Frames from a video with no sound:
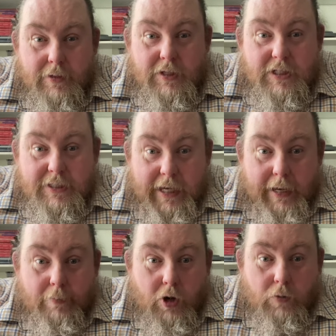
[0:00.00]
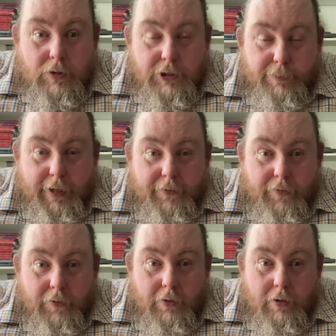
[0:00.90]
Same
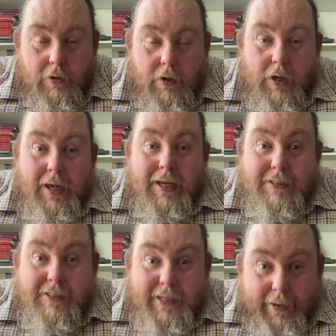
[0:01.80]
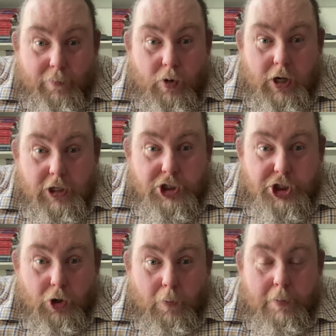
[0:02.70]
goldsmith, same
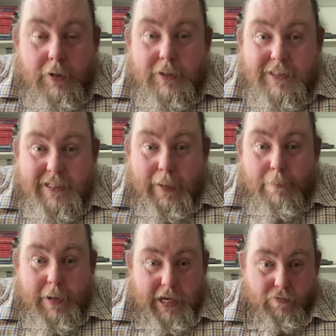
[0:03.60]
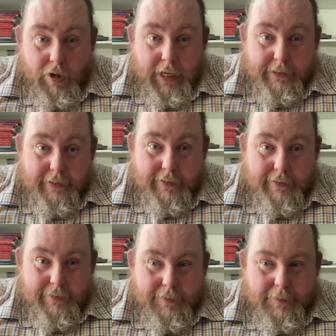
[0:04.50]
workshop, same period.
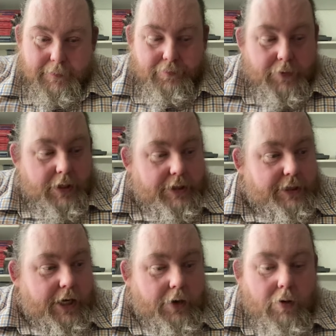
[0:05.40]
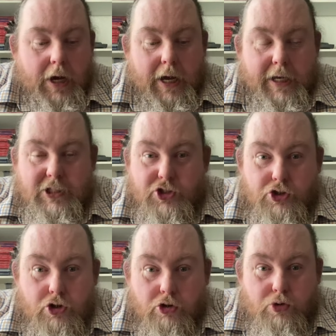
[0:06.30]
So it's
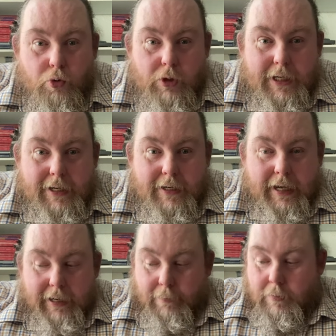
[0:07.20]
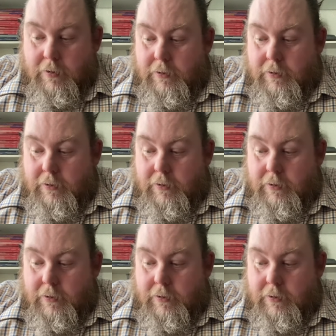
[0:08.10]
not all in a name.